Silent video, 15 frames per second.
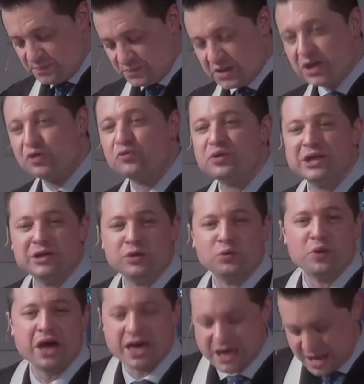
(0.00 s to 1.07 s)
In a real
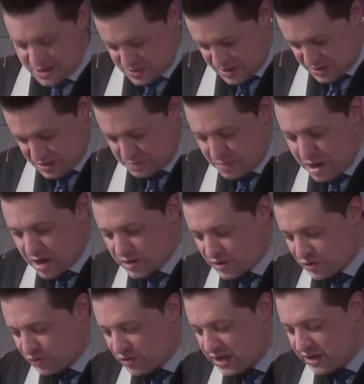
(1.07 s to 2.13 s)
way, I think the
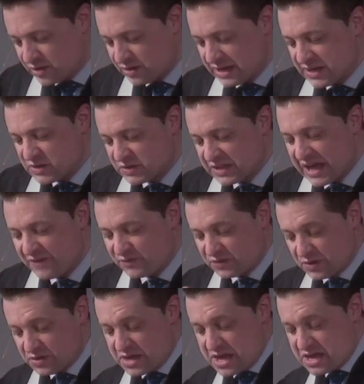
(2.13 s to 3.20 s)
modern reader is left
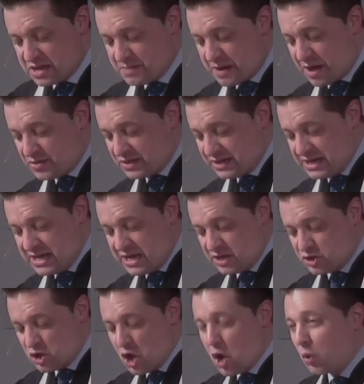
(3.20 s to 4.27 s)
to think about the
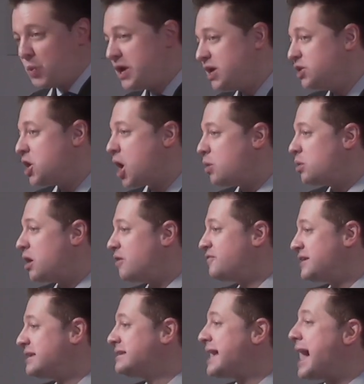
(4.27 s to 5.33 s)
needs we know of
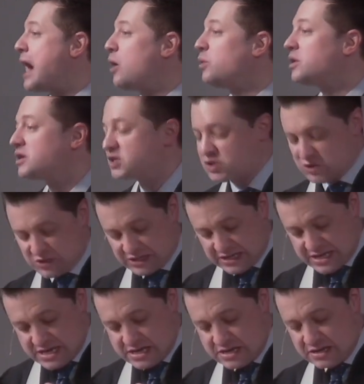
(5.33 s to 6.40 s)
in our
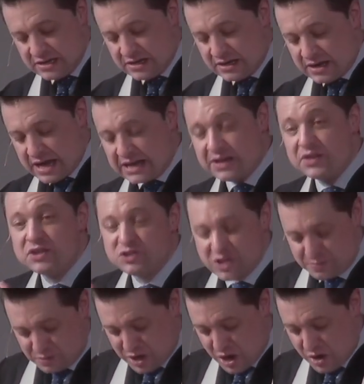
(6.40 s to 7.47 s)
city and in the
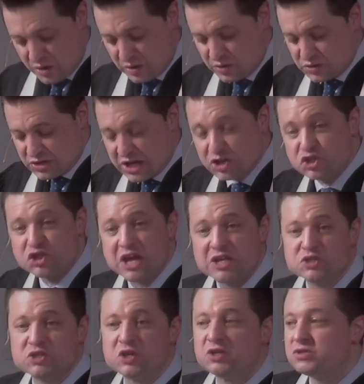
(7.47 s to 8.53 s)
zip codes
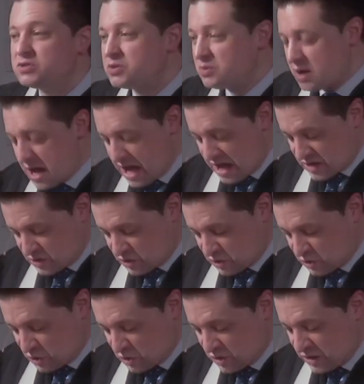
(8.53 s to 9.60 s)
adjacent to
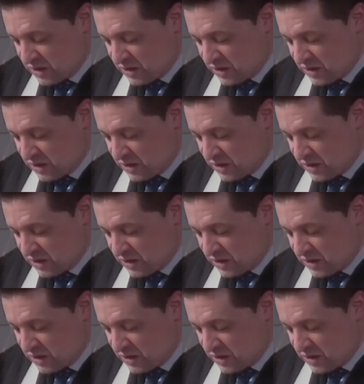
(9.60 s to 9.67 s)
us.